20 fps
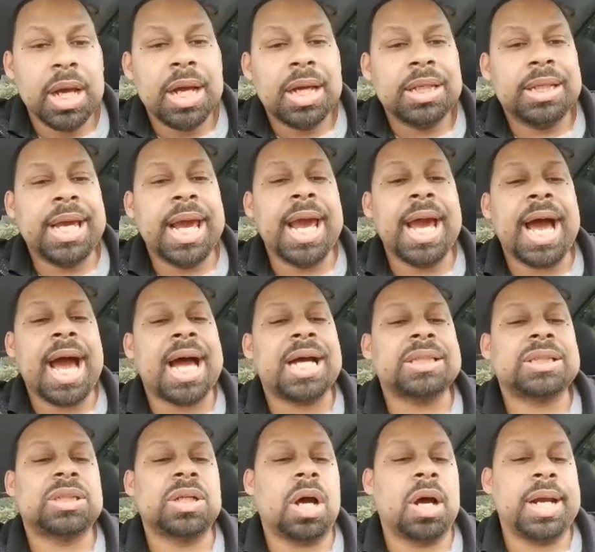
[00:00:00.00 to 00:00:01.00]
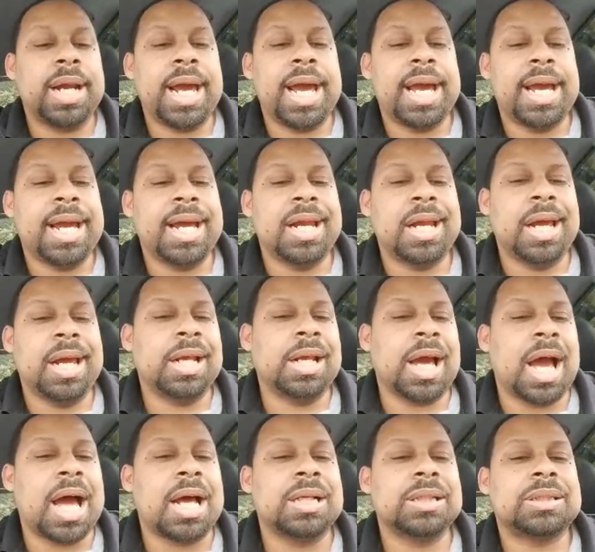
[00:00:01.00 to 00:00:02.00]
Yeah, I saw that, and
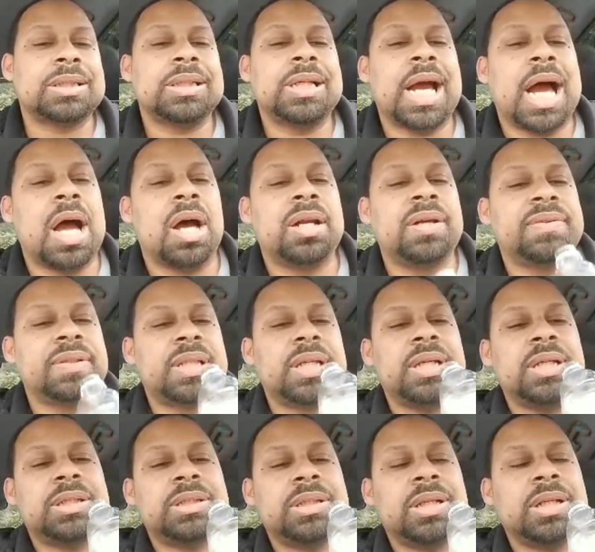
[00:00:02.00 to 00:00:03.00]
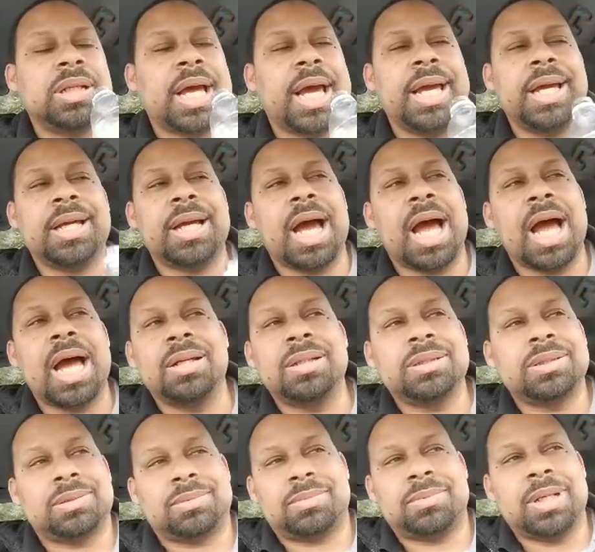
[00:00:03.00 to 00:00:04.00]
honestly, I don't even think like I
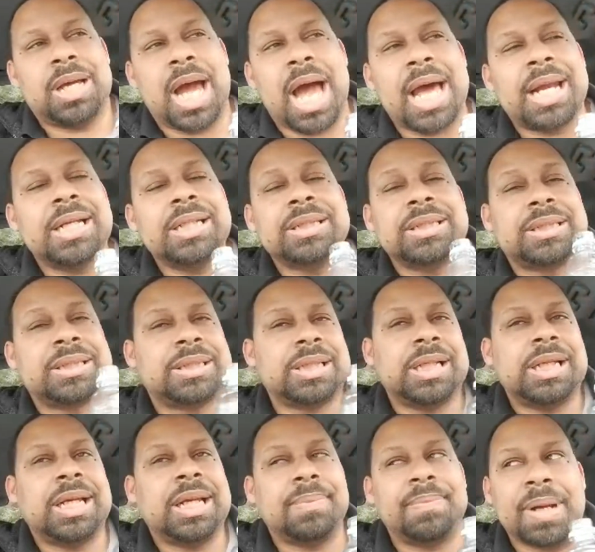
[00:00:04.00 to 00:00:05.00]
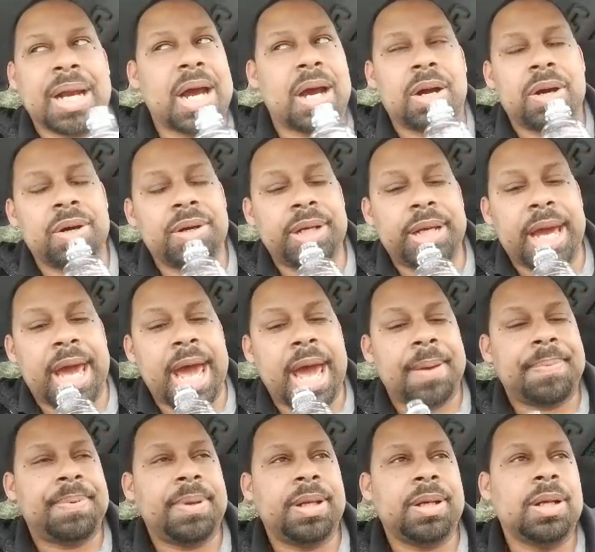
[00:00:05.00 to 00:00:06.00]
didn't see it, but I heard it
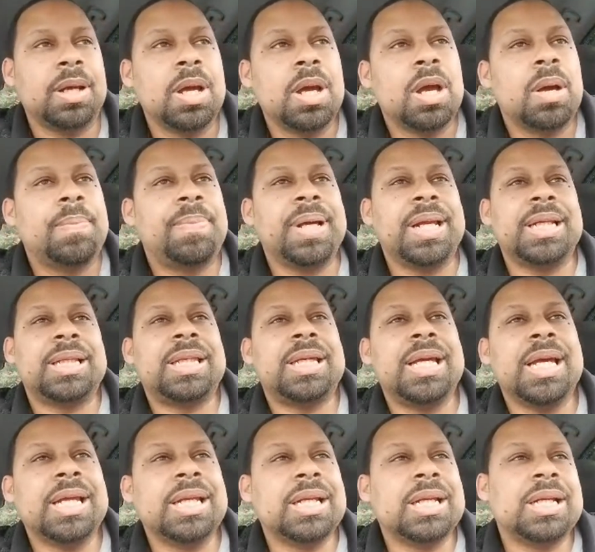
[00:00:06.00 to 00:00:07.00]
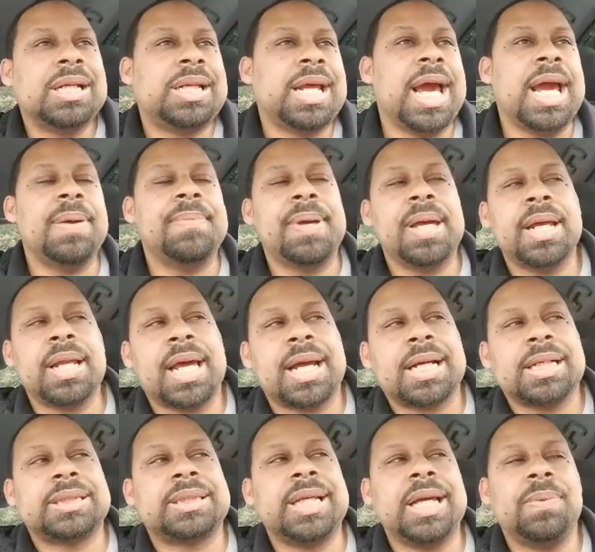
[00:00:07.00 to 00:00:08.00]
happen. But at the end of the day, man, like I
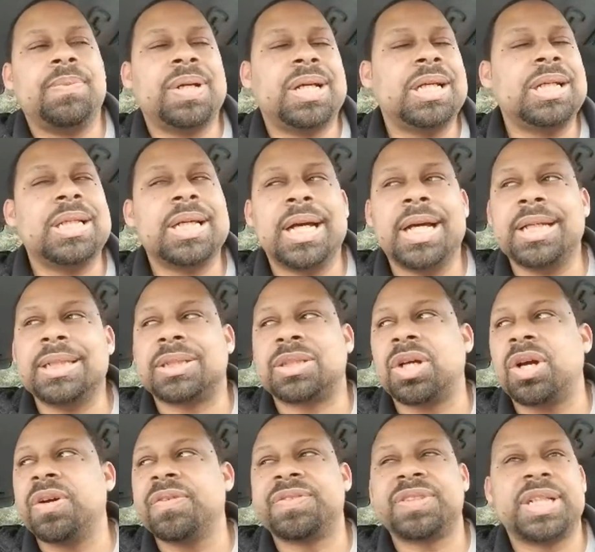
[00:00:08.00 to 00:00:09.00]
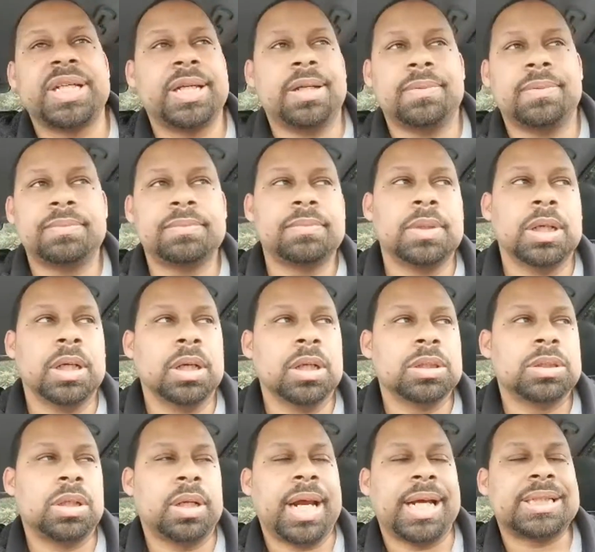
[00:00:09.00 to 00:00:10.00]
said, what he does serves him.
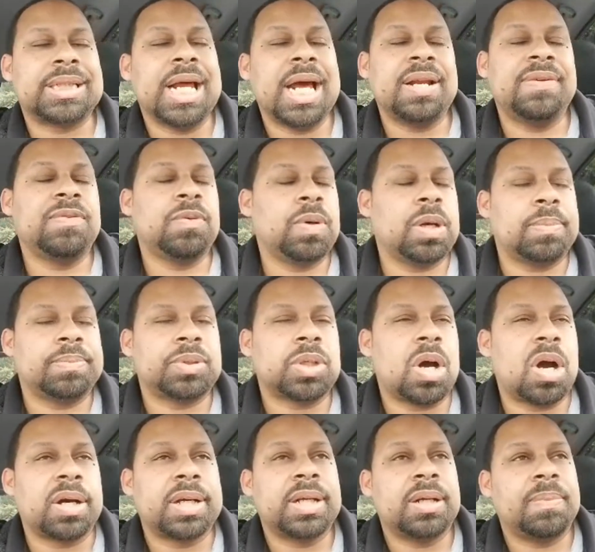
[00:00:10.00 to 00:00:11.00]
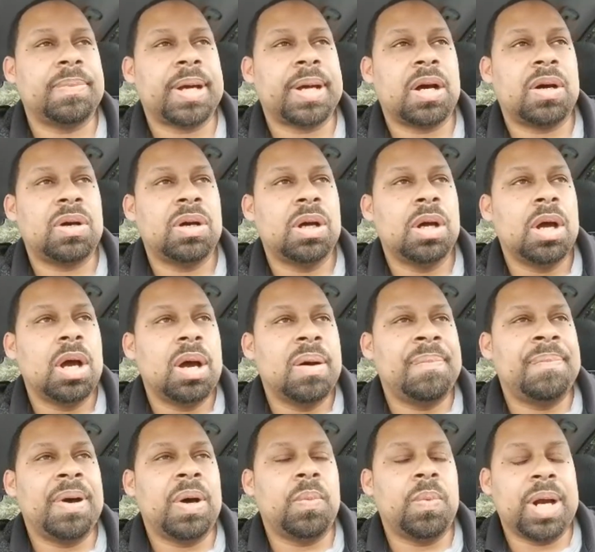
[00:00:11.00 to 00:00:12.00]
So that's not even what I'm talking about.
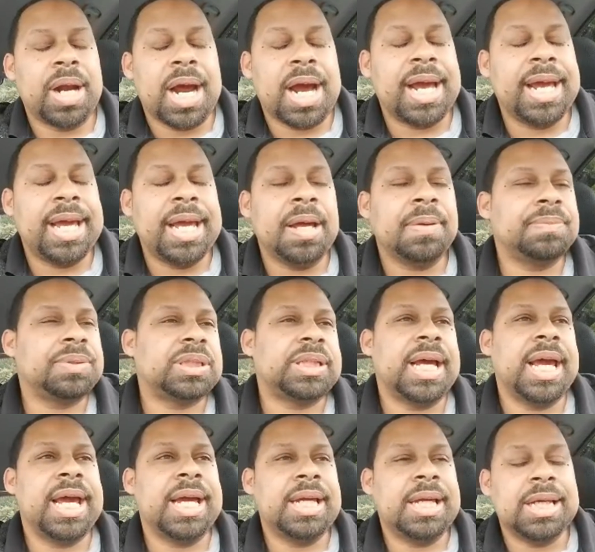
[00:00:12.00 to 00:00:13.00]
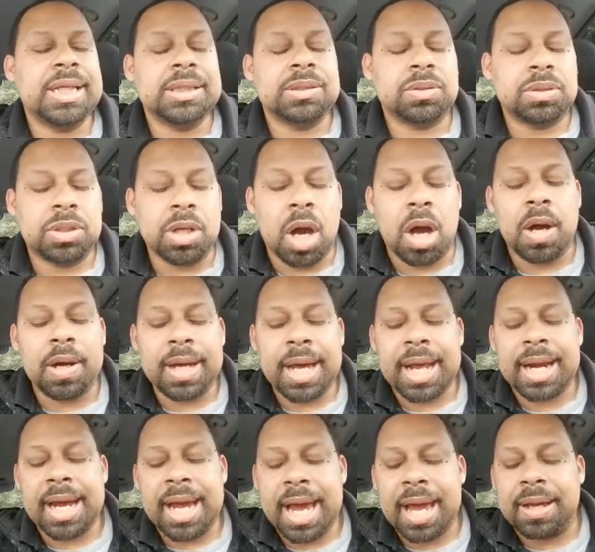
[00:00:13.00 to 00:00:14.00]
But what I am saying is,
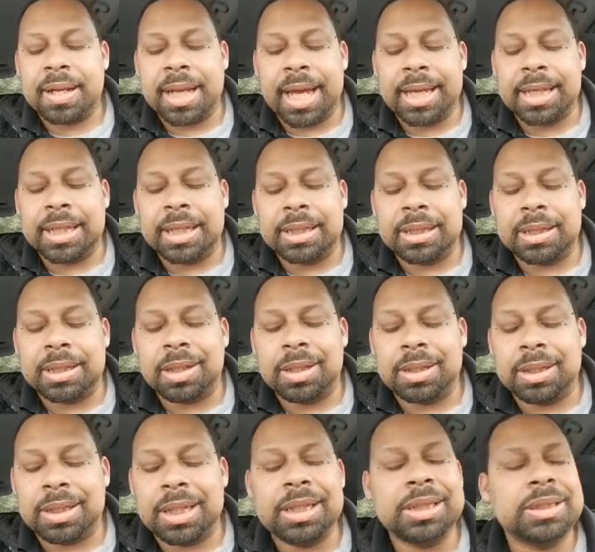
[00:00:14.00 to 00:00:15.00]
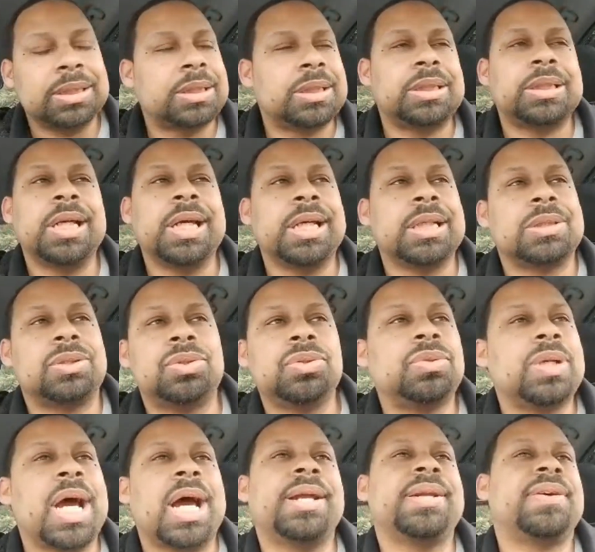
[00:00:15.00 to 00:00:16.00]
y'all gotta have like these chicks
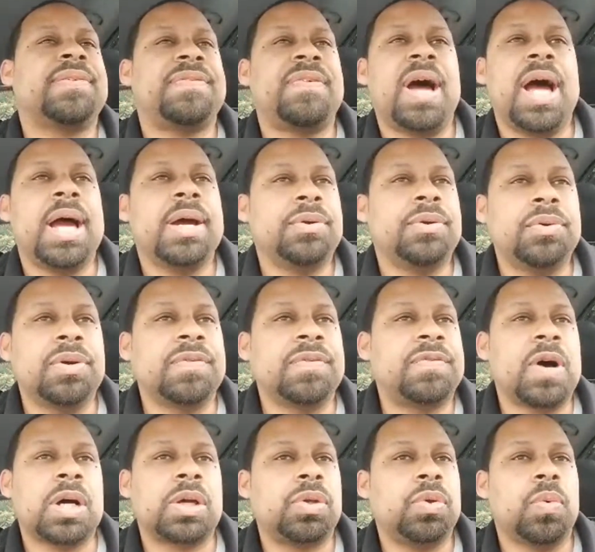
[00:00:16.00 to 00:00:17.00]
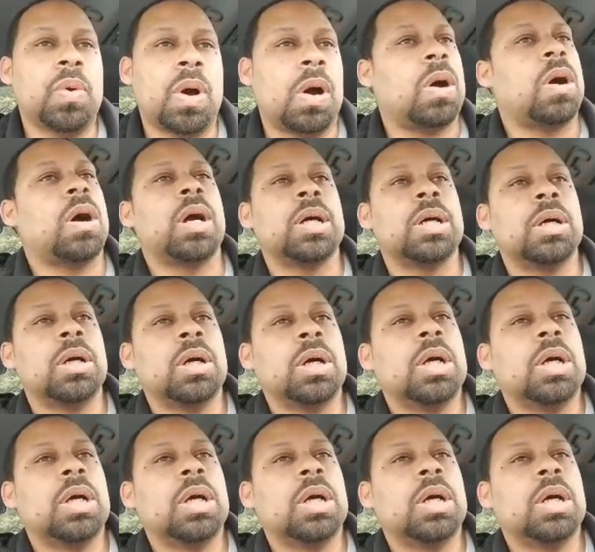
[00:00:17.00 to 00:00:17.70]
do not define who the fuck you are.